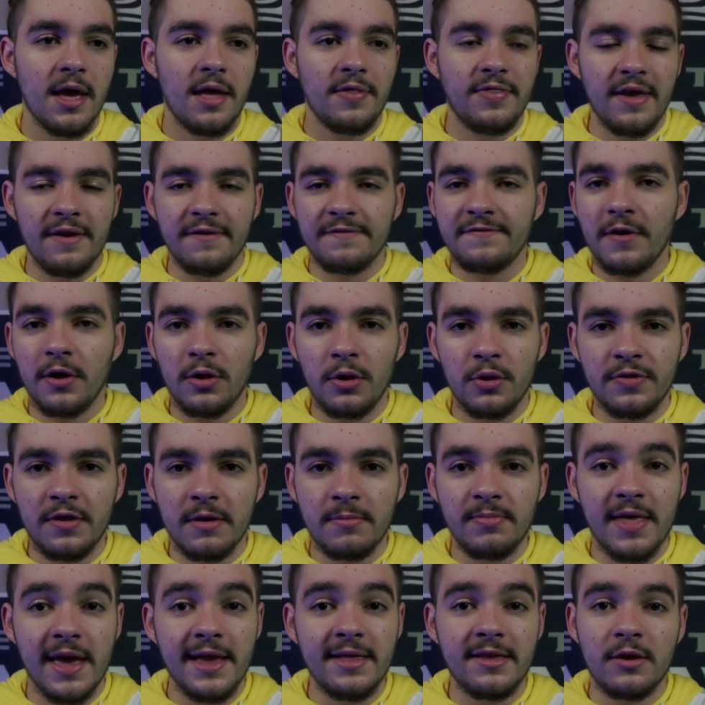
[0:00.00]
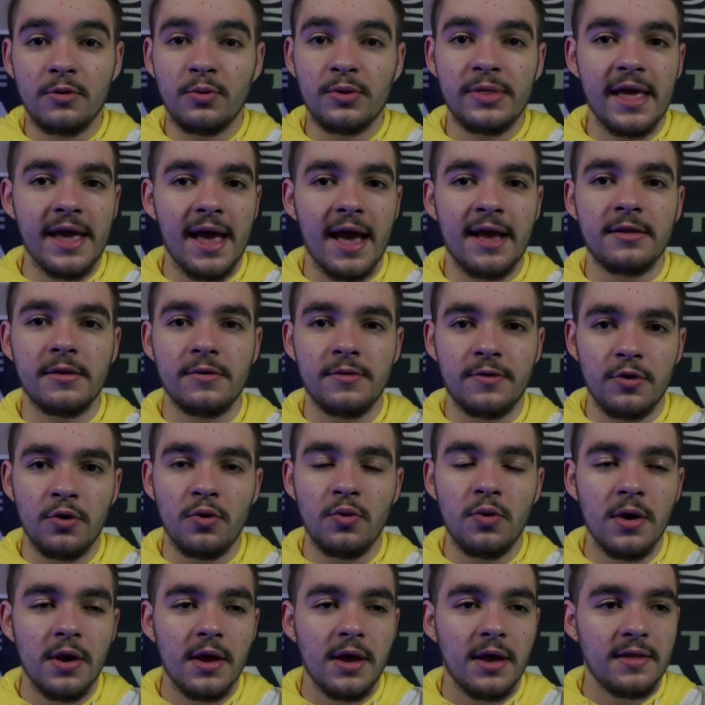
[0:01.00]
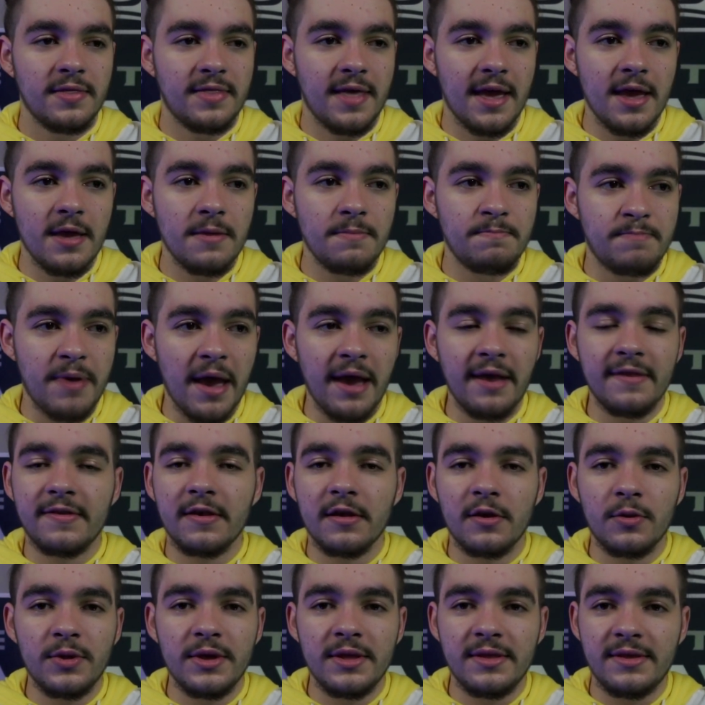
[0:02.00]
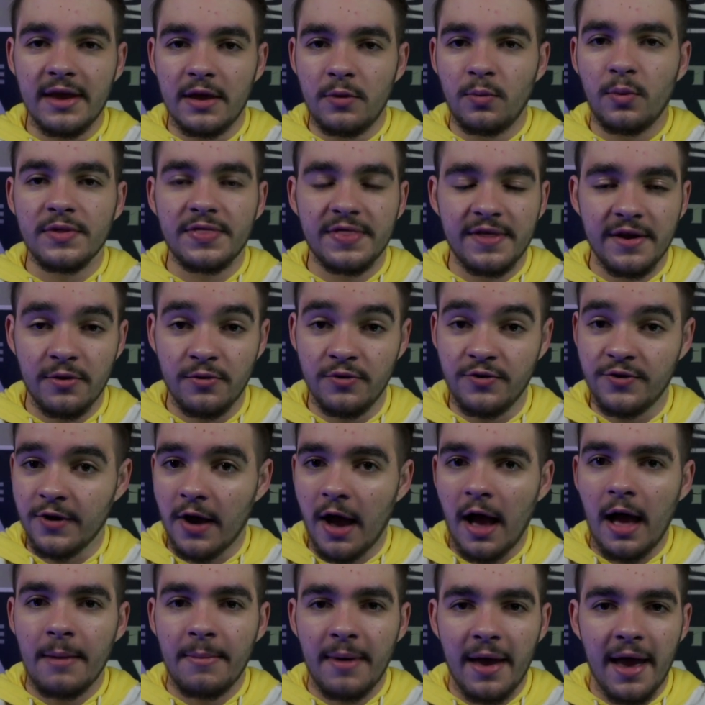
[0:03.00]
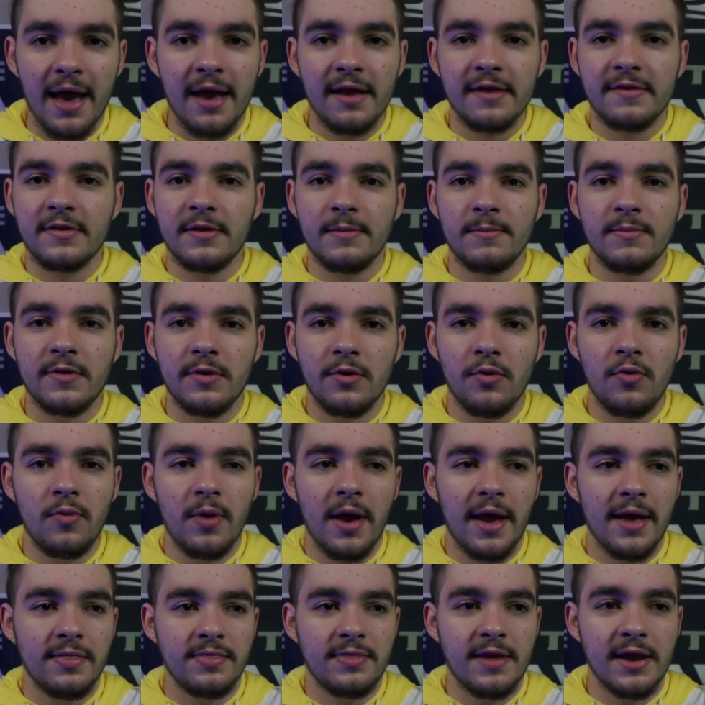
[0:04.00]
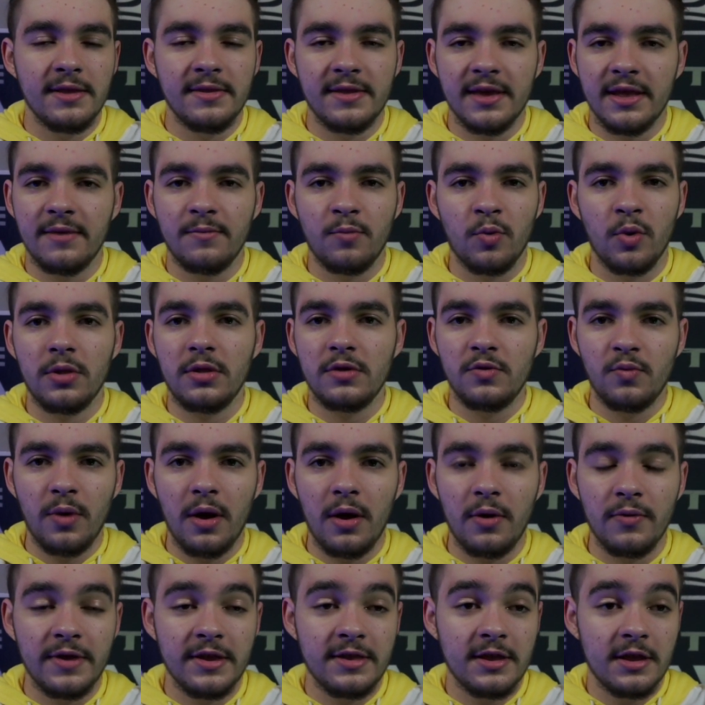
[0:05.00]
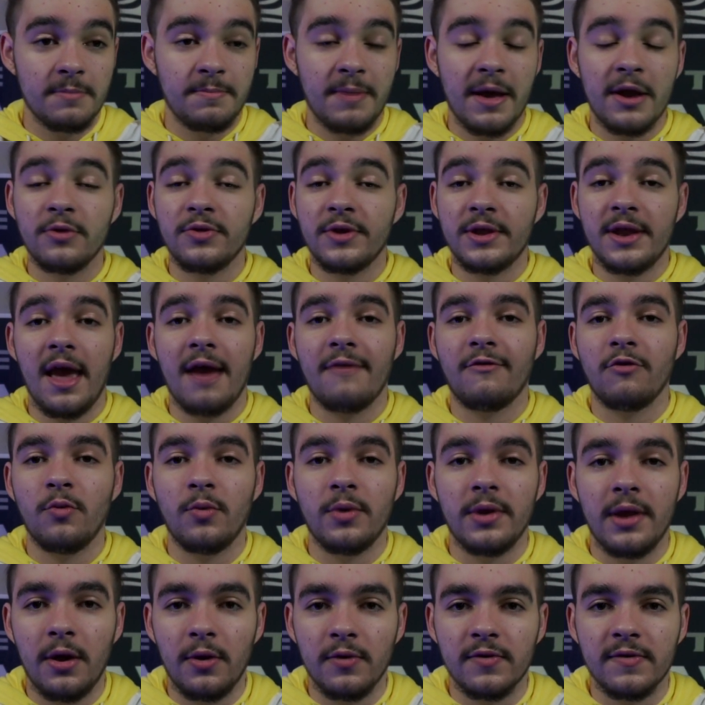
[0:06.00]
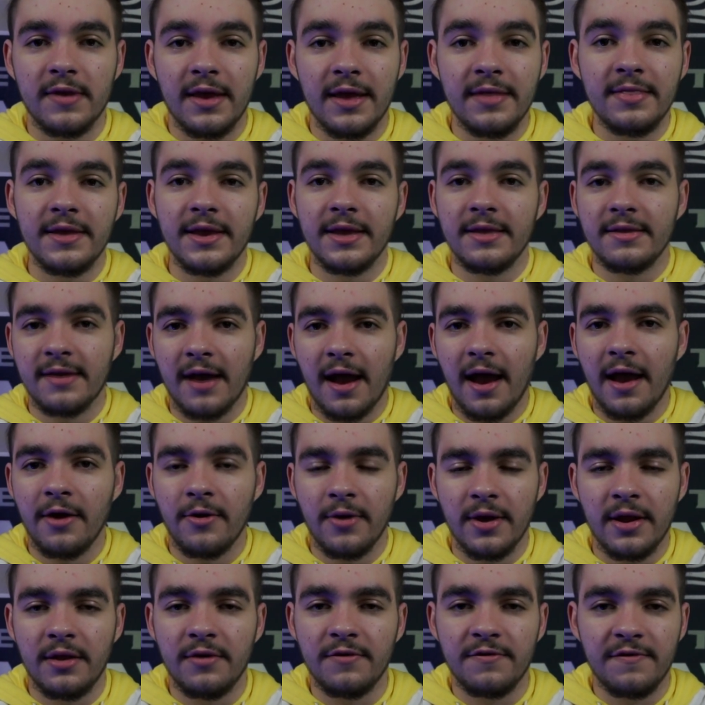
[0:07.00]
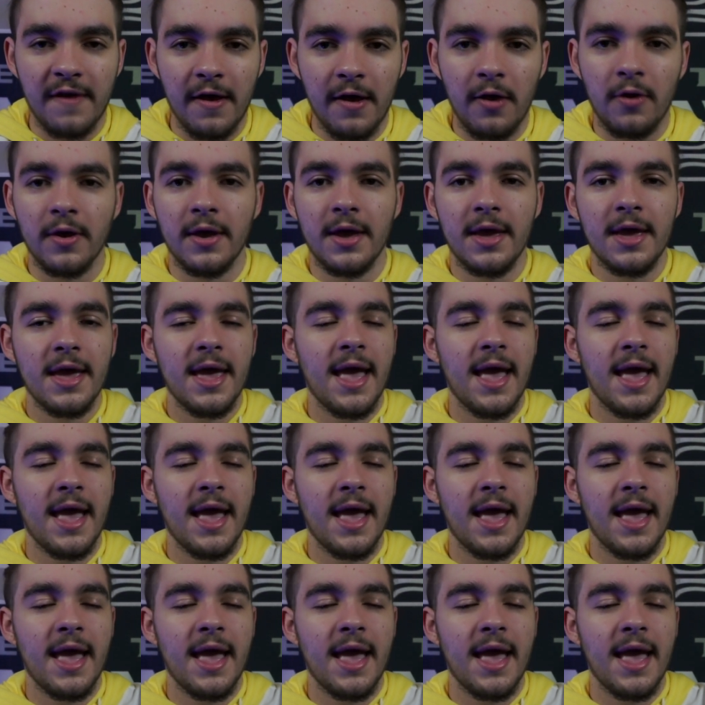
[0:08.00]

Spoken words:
They followed them, they did what they had to do, they basically did what their job asked them to, and they did it really well. They did it better than everyone else in the entire NFL.